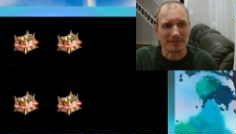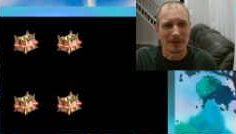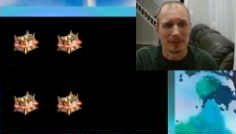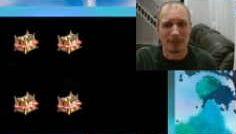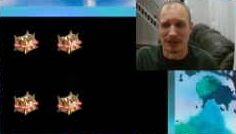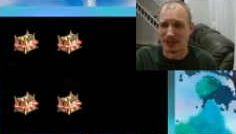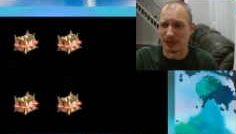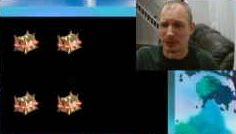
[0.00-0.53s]

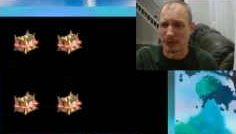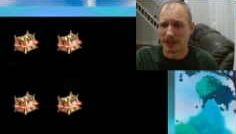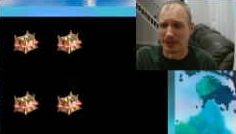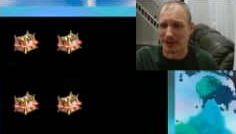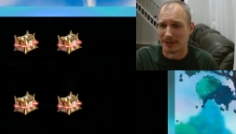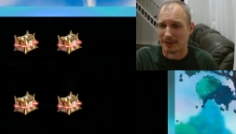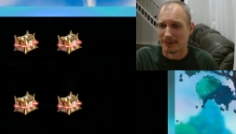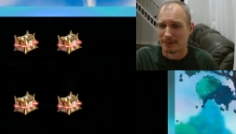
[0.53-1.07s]
But here we
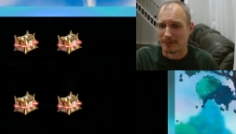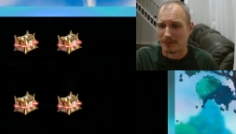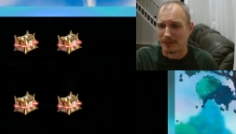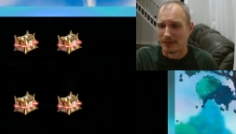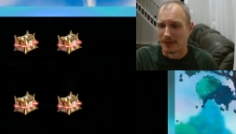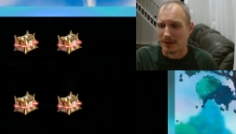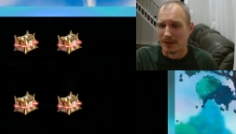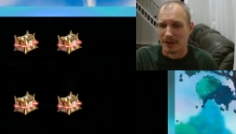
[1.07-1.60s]
are.
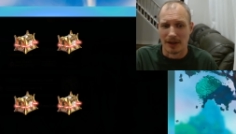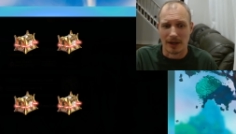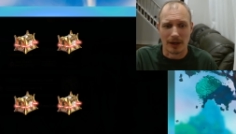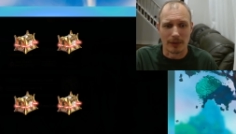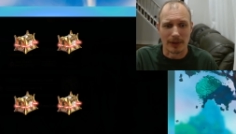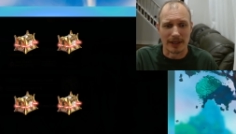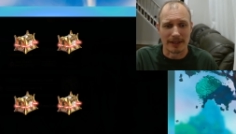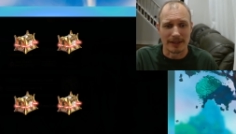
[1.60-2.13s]
All
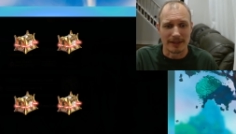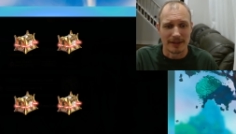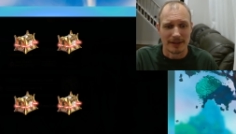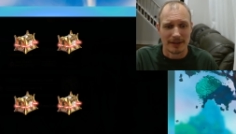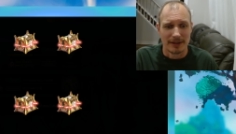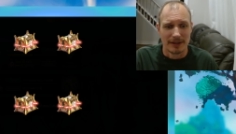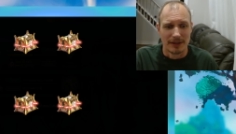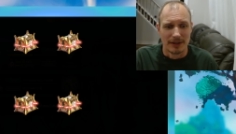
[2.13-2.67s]
right.
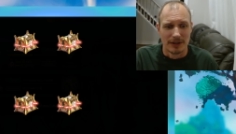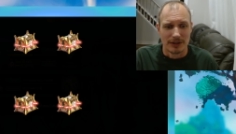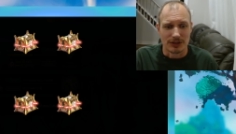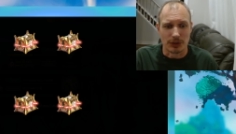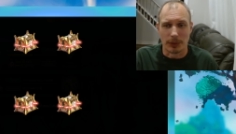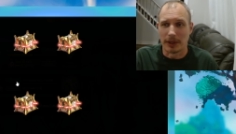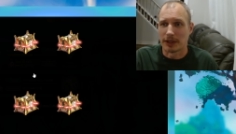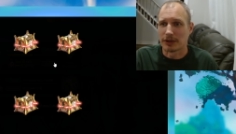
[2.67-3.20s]

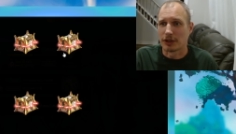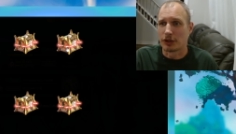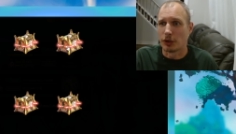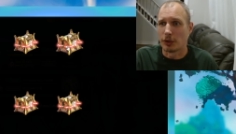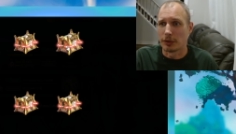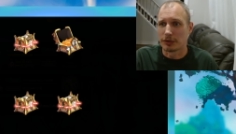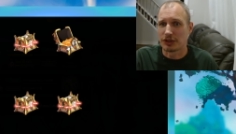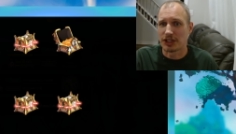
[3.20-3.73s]
So we got the
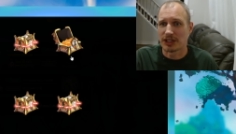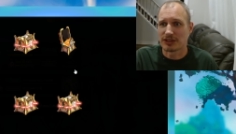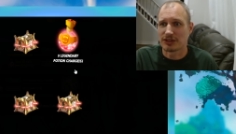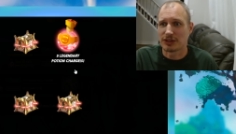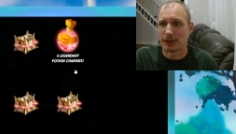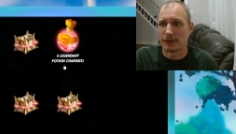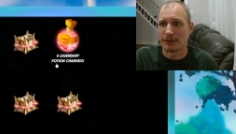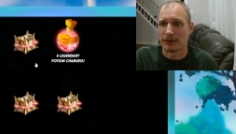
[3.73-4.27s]
gold chest
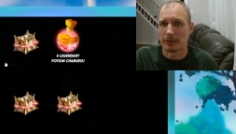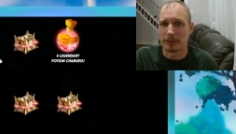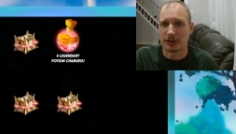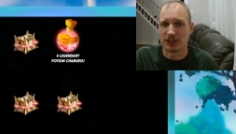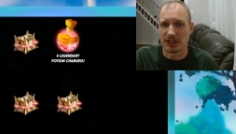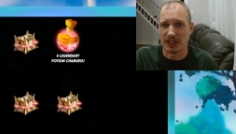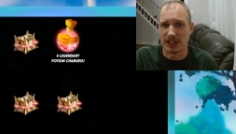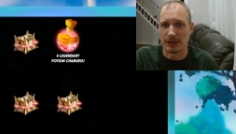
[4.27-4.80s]
here for the
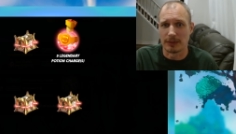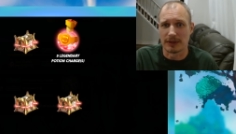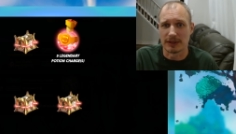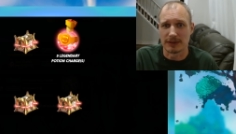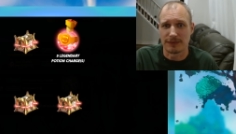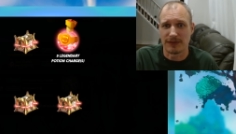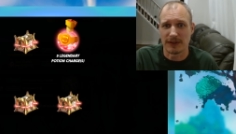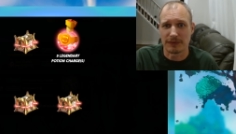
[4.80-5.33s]
machine with
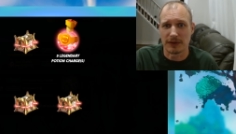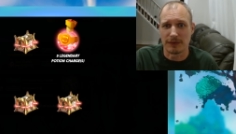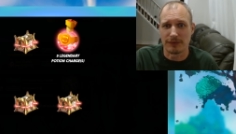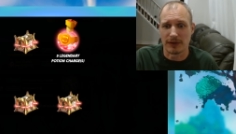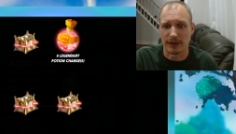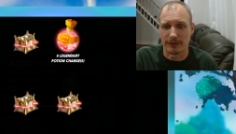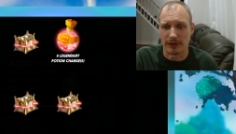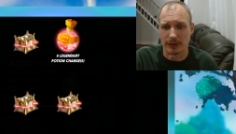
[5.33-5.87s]
his
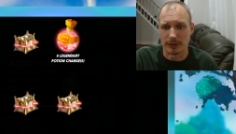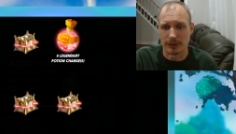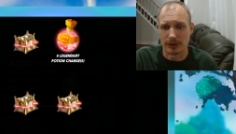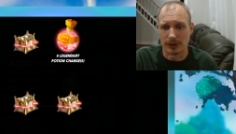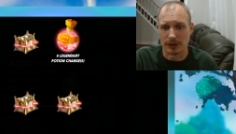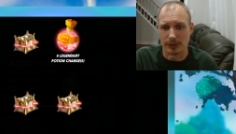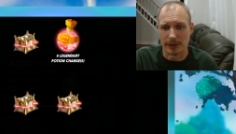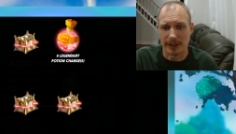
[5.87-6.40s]

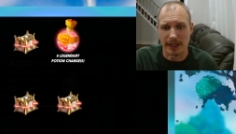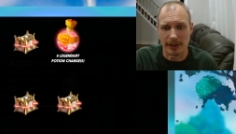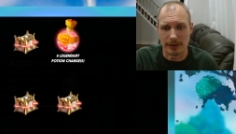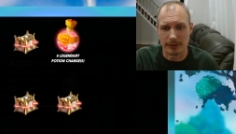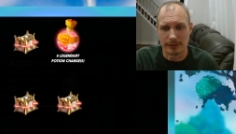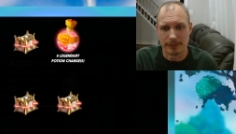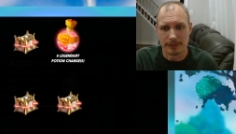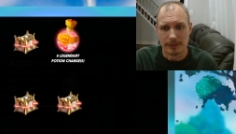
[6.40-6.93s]
$5,500
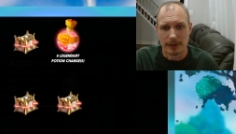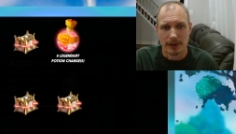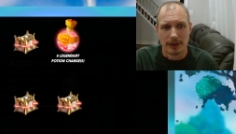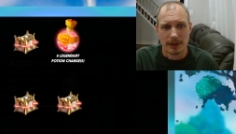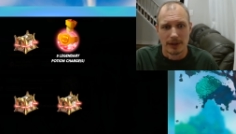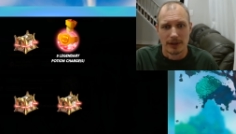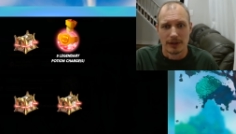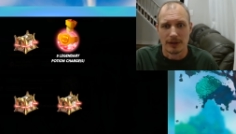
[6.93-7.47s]
account.
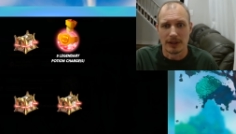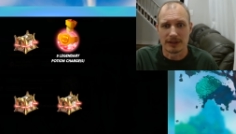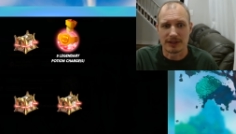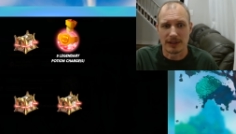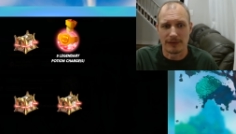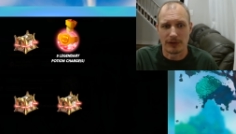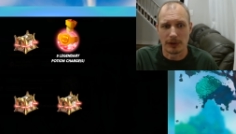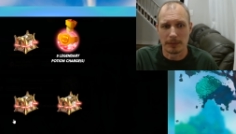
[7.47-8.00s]
Let's
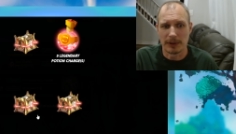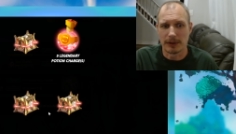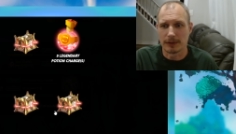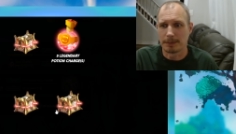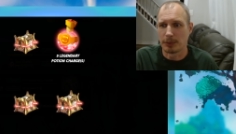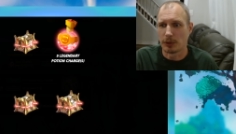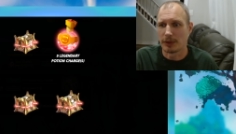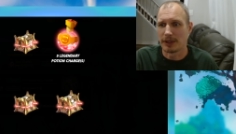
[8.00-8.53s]
see if he'll be able
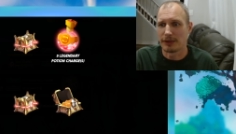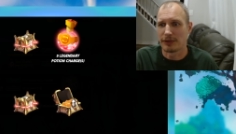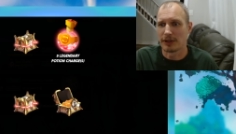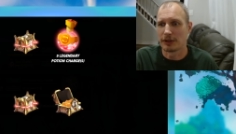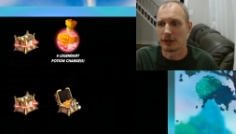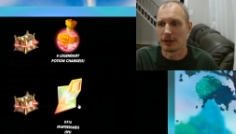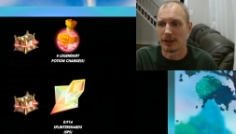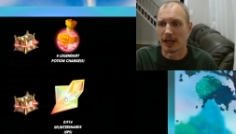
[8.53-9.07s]
to pull anything
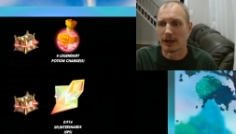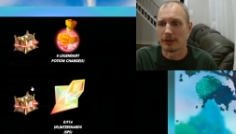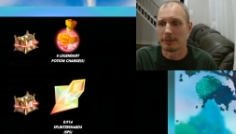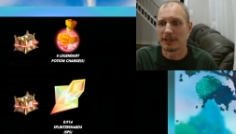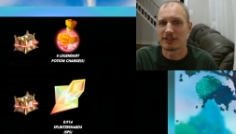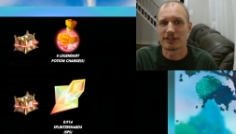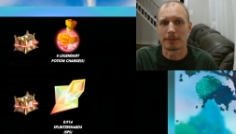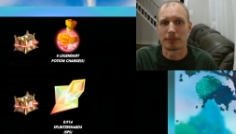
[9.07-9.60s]
good. I would
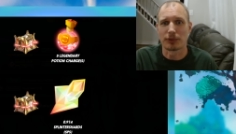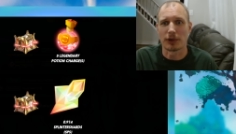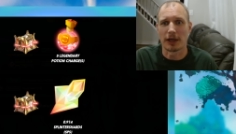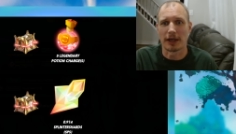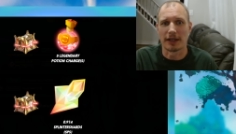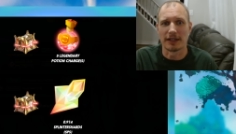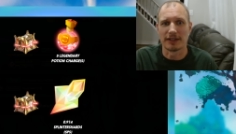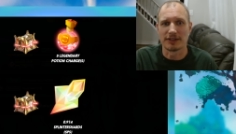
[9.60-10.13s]
be
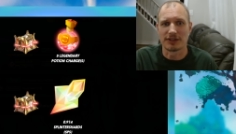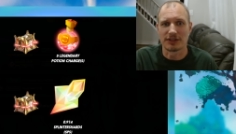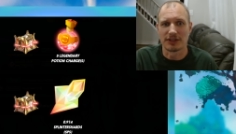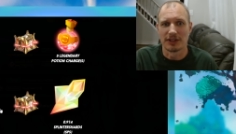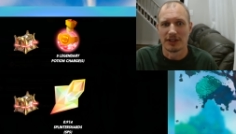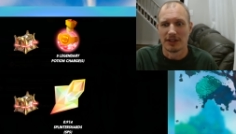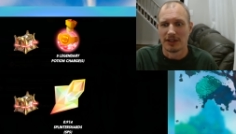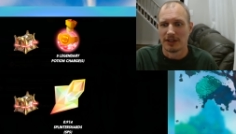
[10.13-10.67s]
surprised
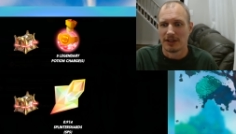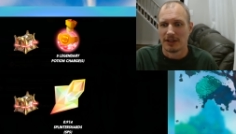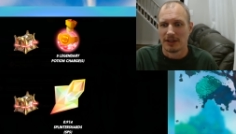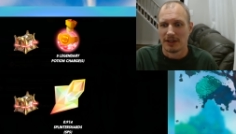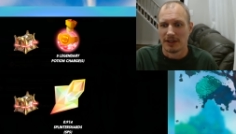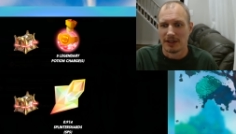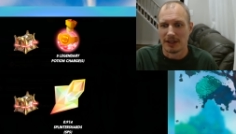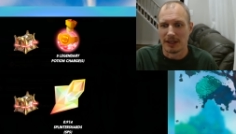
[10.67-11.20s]

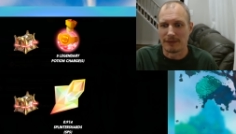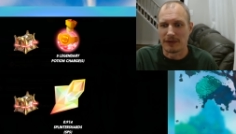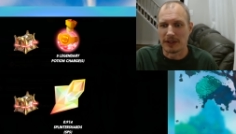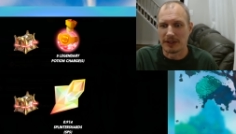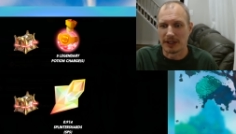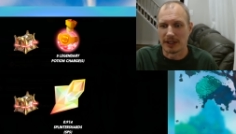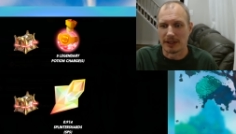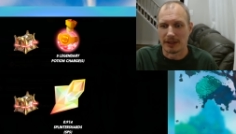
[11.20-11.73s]
if he
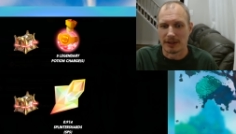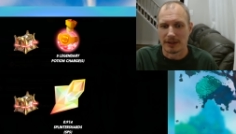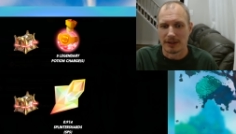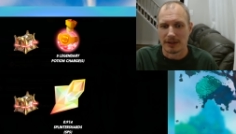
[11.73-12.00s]
didn't.